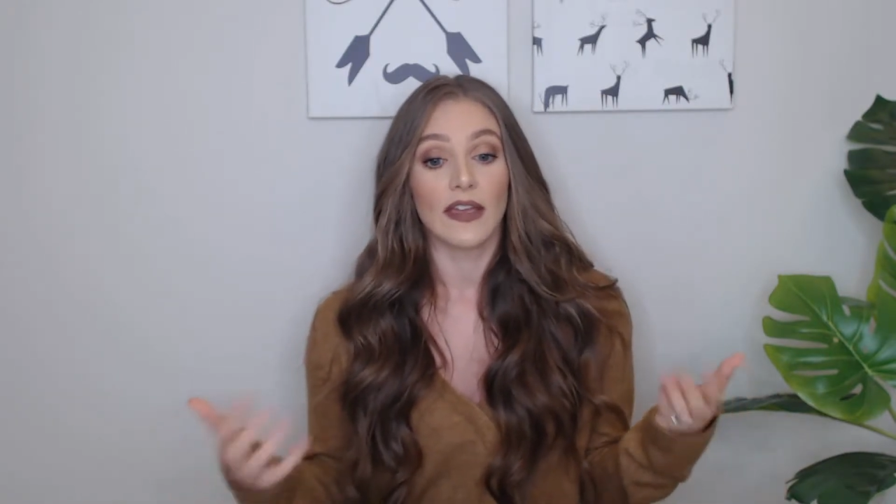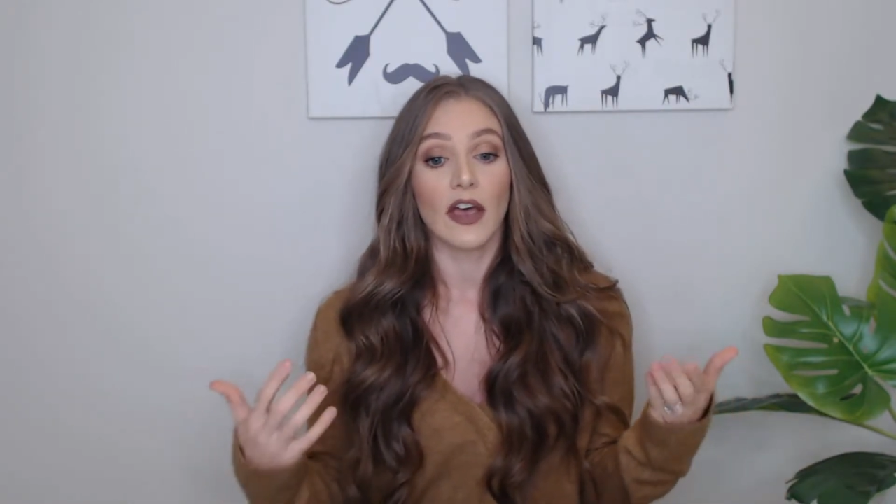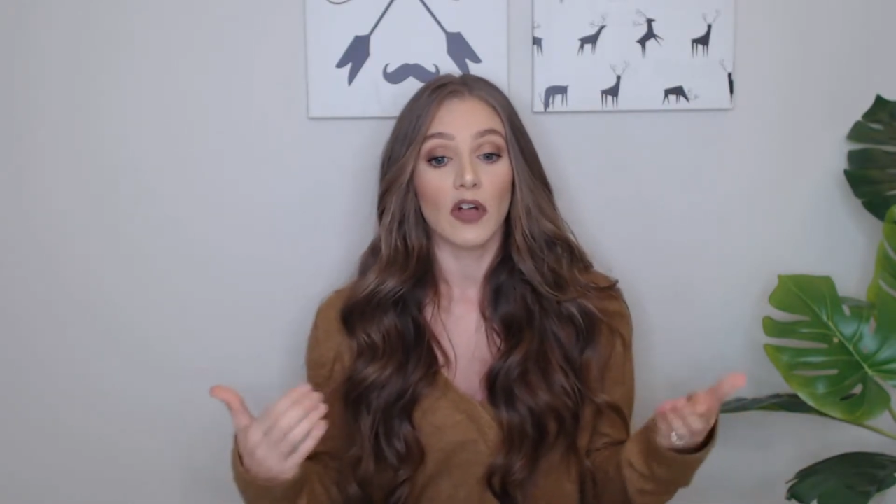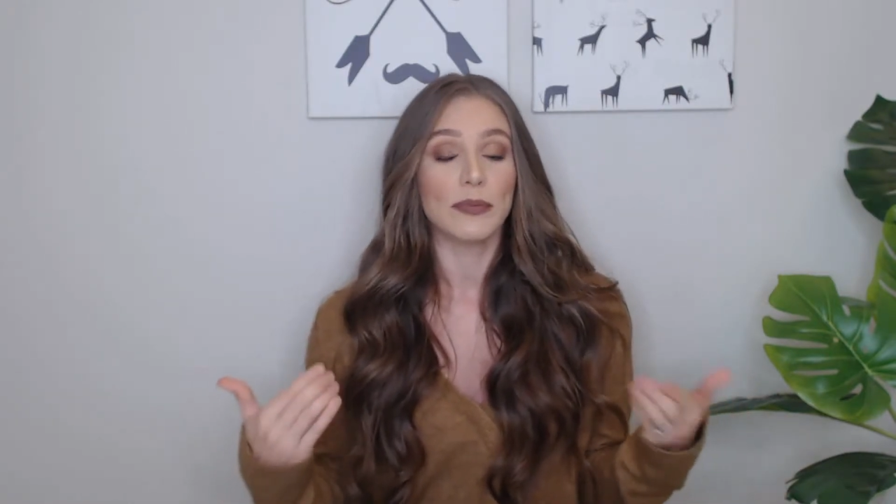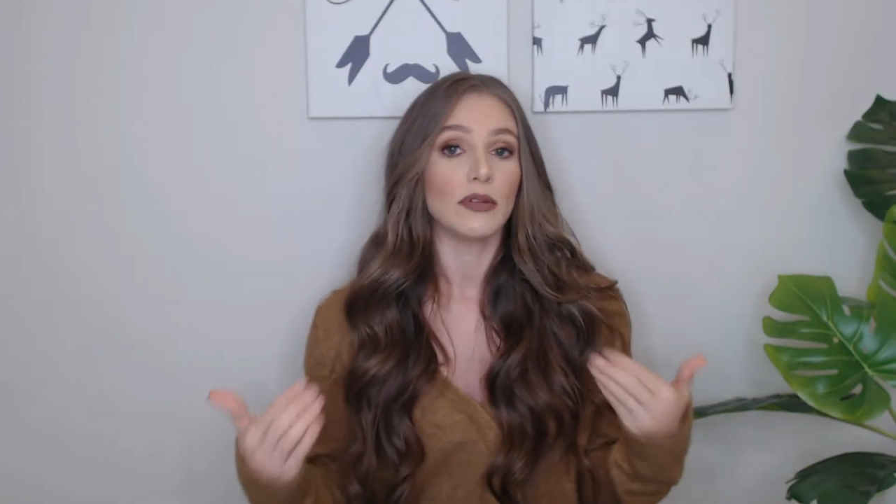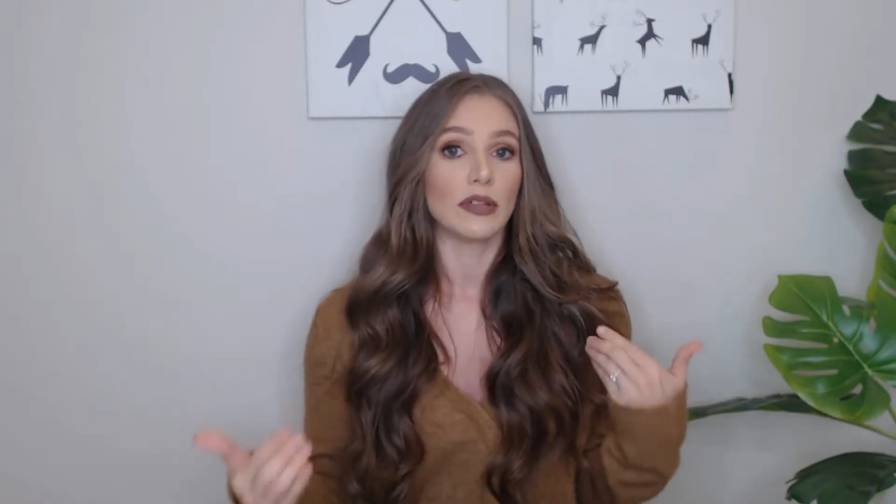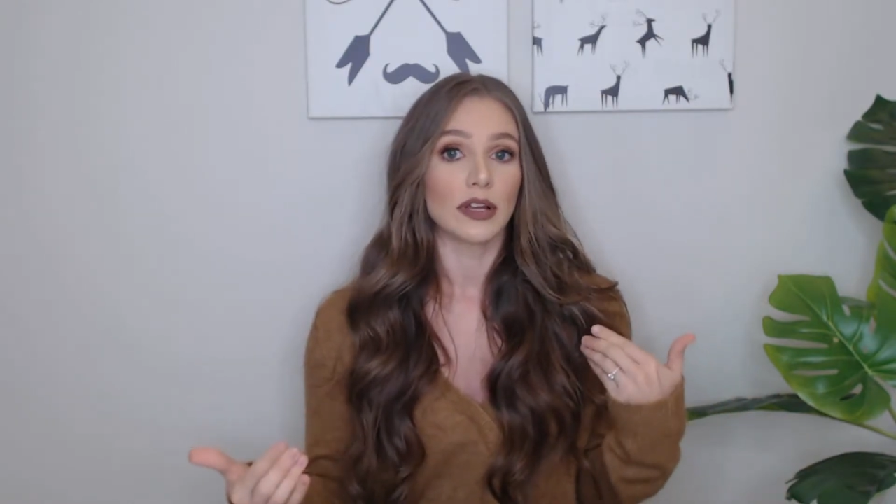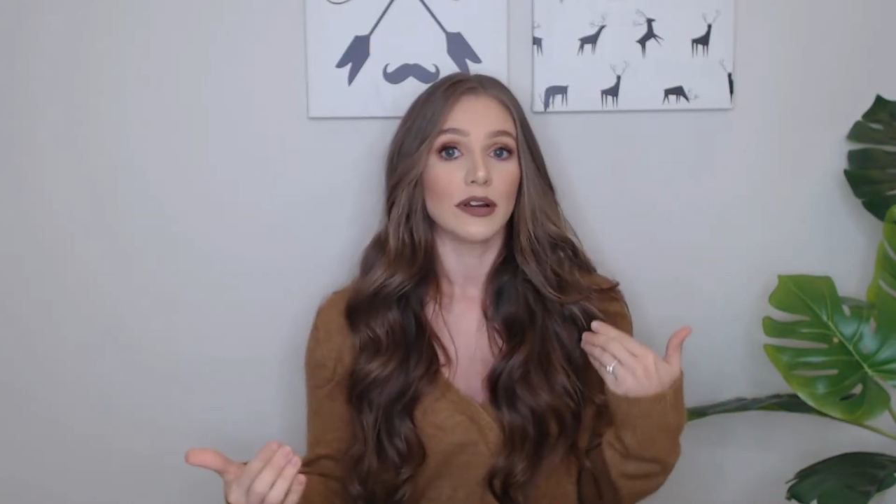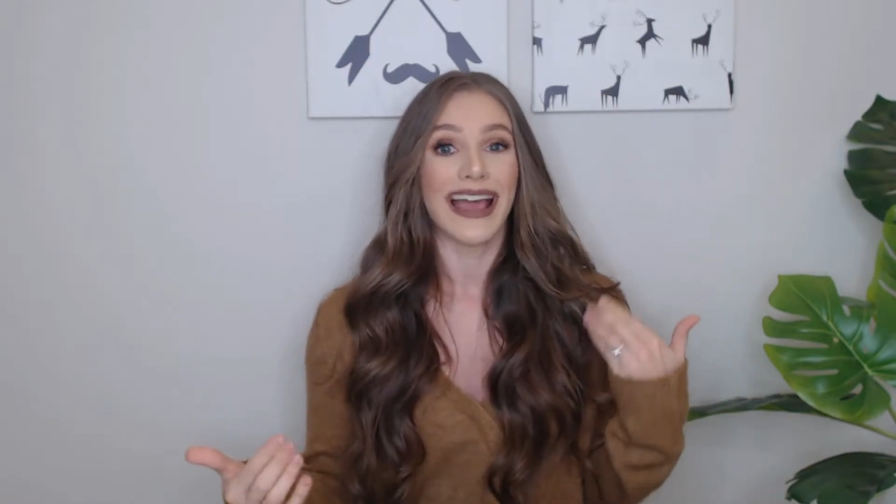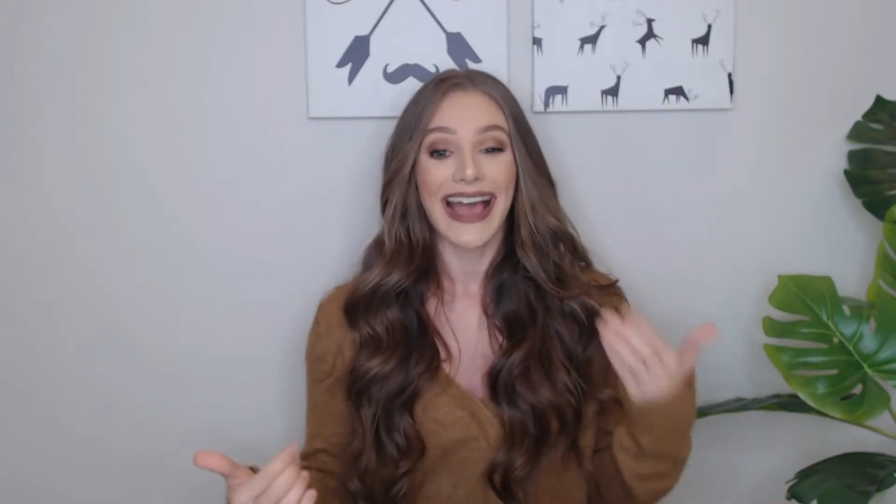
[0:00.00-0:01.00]
to help you
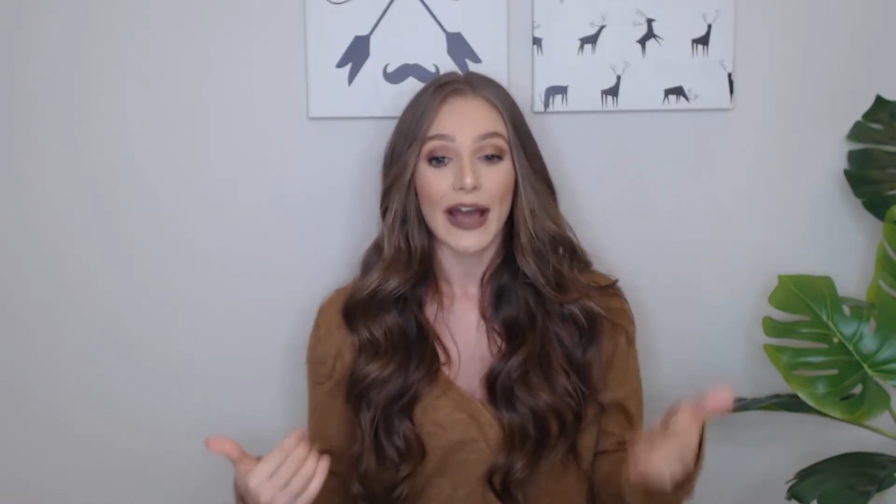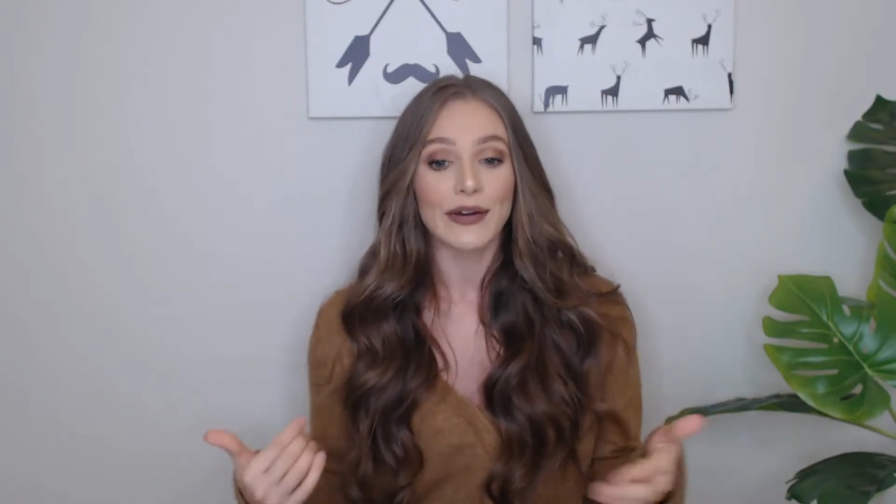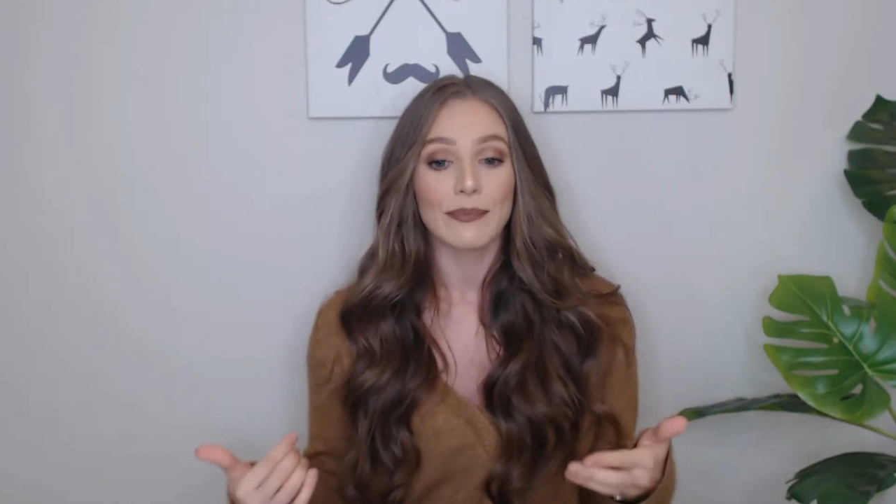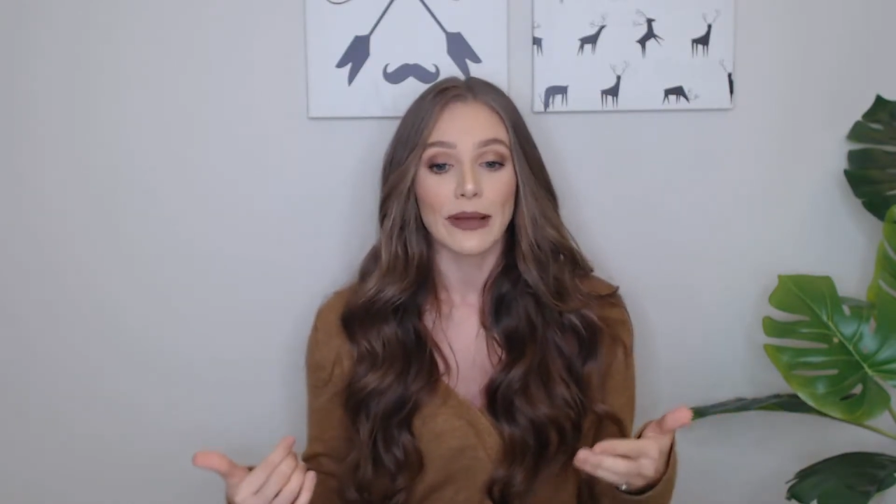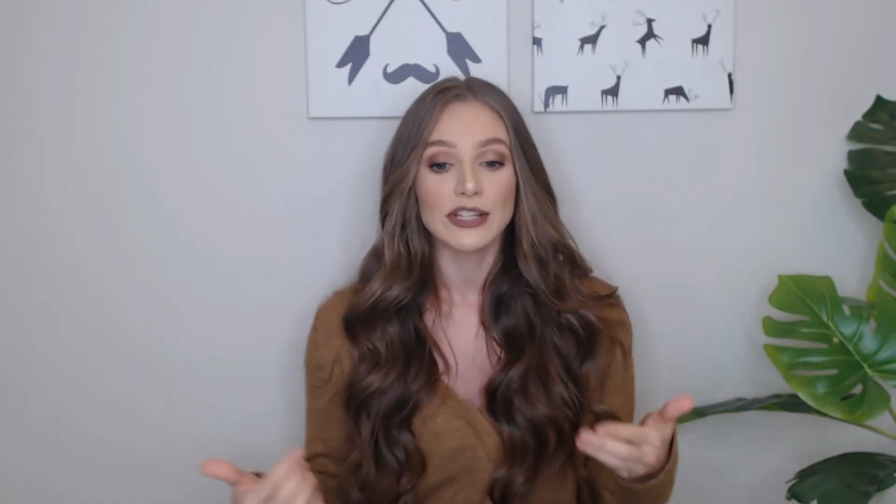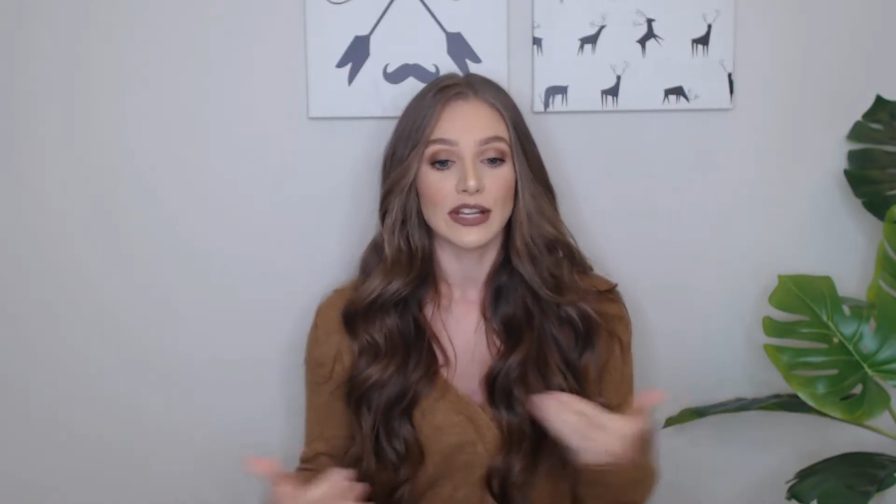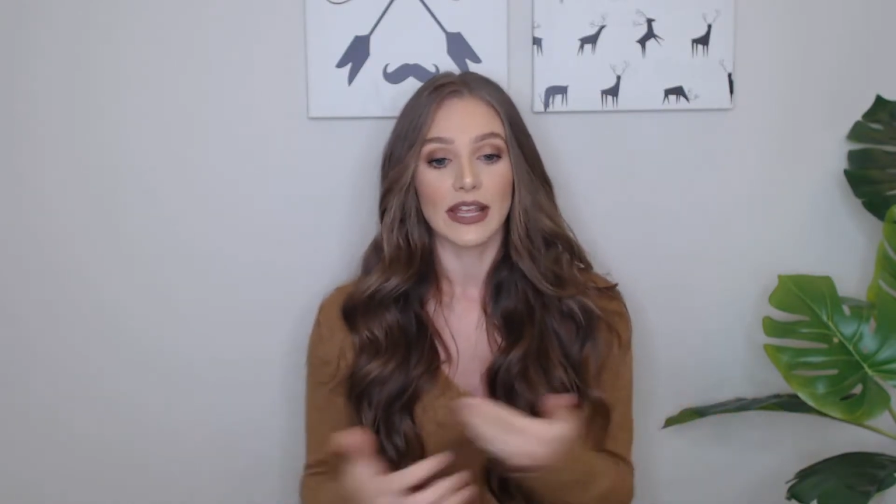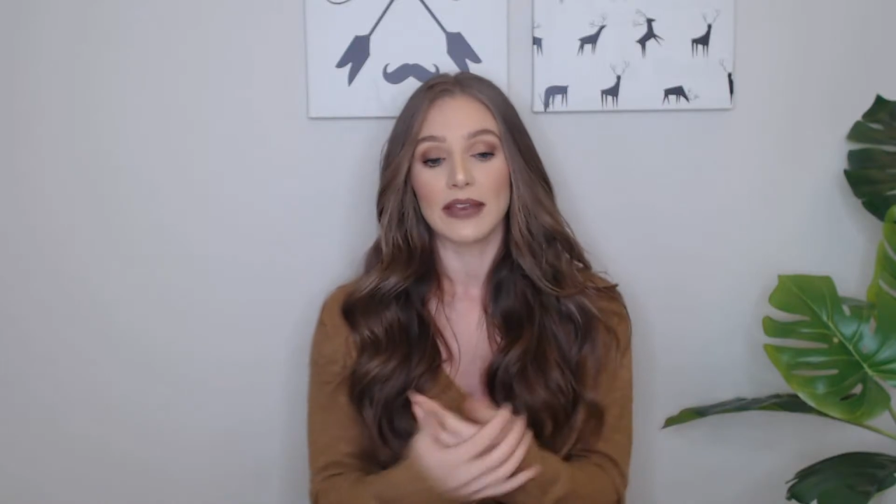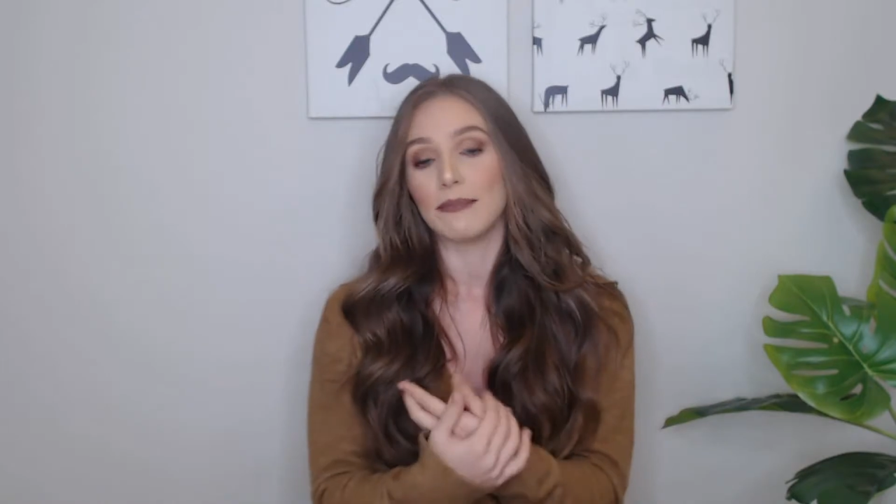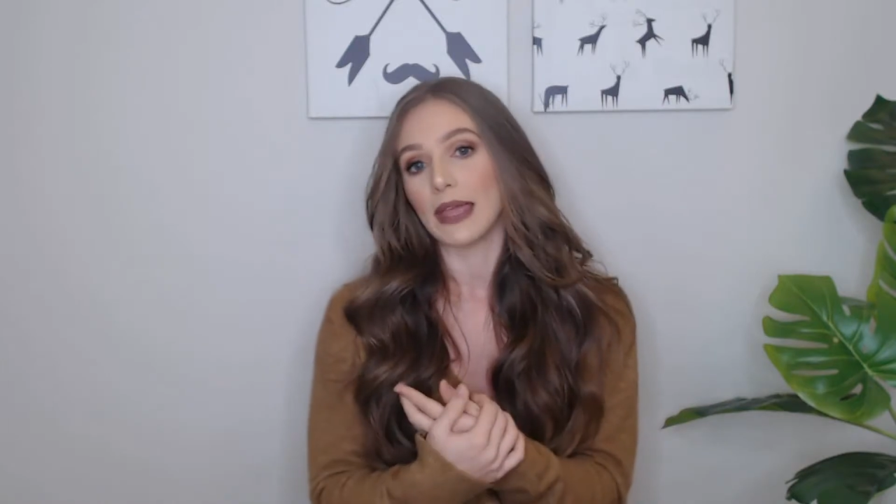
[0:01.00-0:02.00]
learn how to
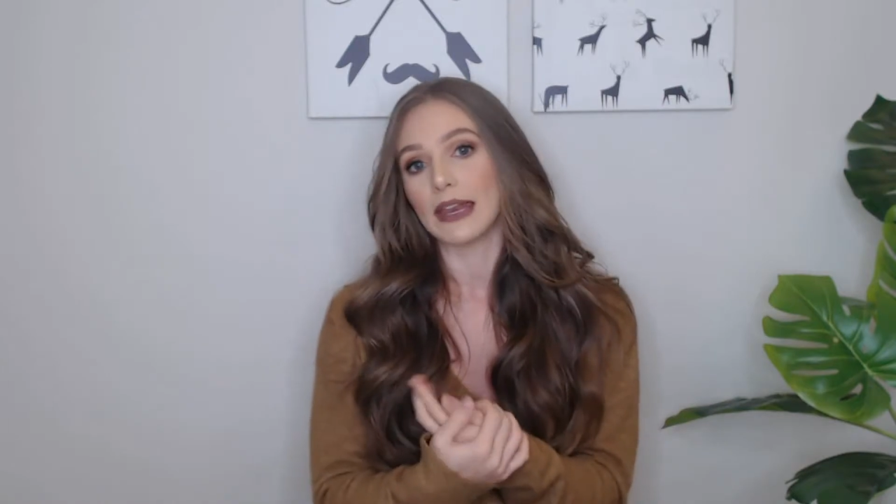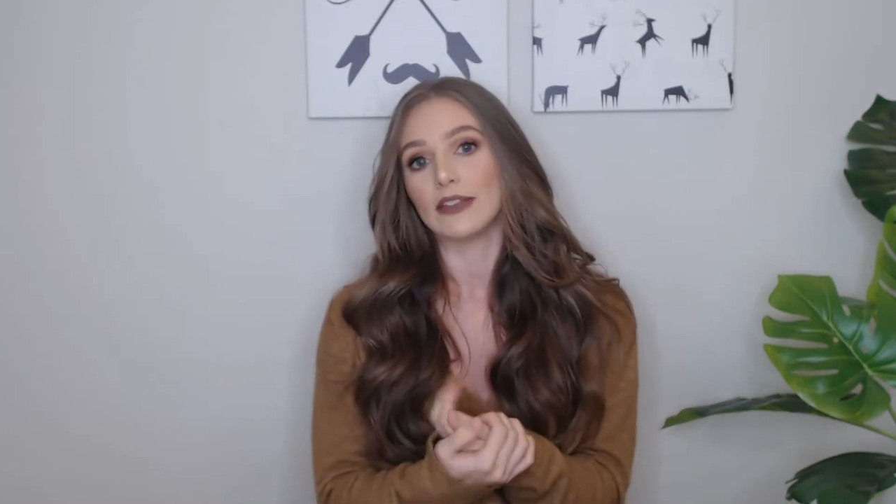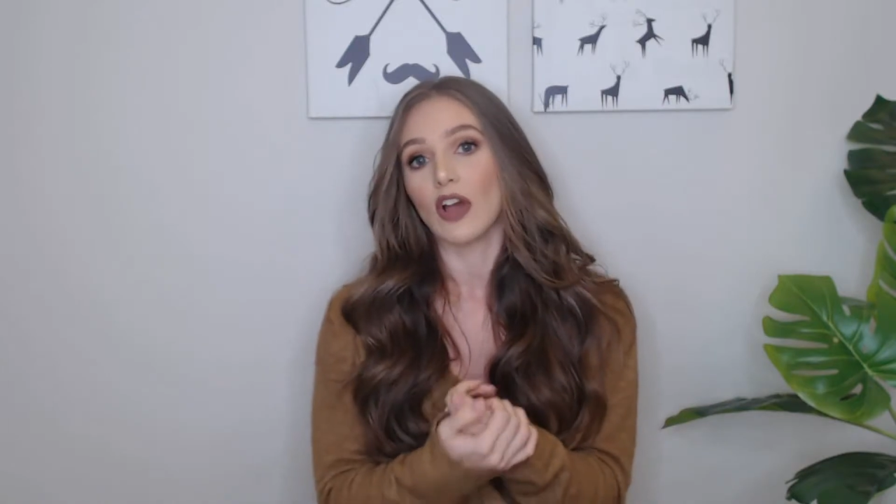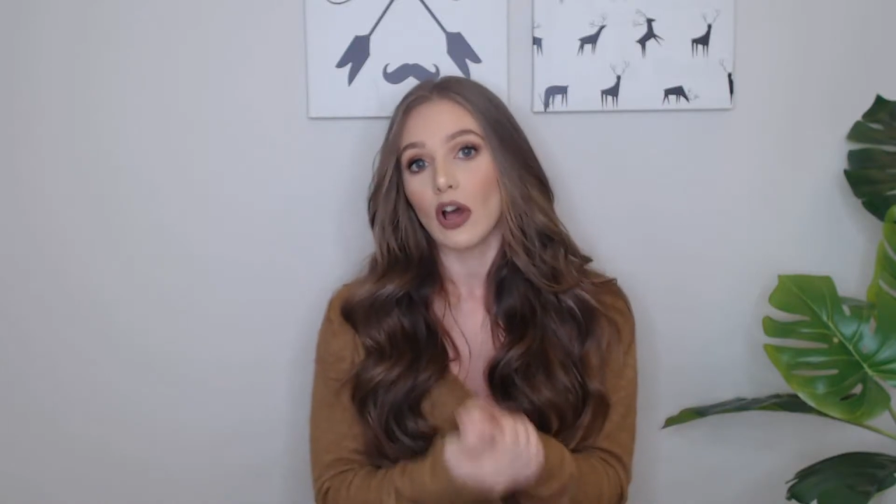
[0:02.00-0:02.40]
budget and manage